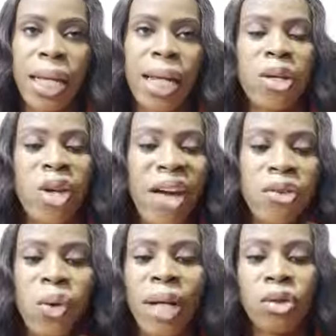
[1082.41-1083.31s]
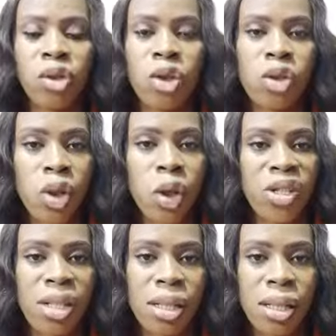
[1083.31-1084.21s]
Like, you have to outsource your
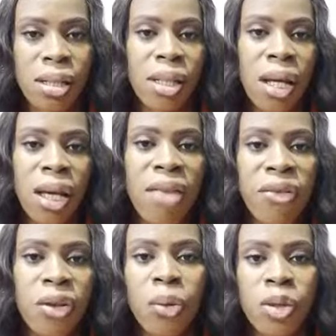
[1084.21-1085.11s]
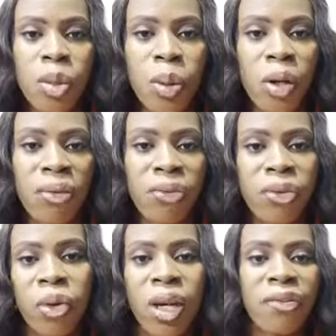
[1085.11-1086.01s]
logistics. If you don't want to be on the
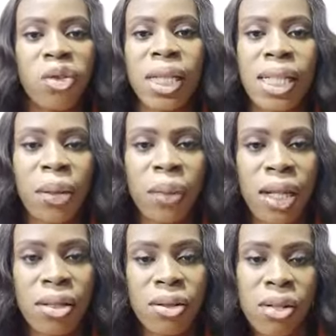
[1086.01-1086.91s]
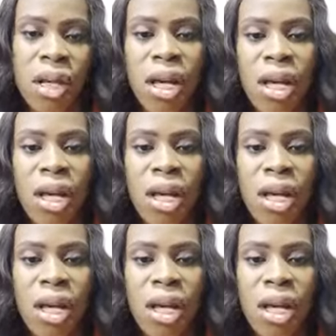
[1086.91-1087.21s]
field, you have to get aggregators.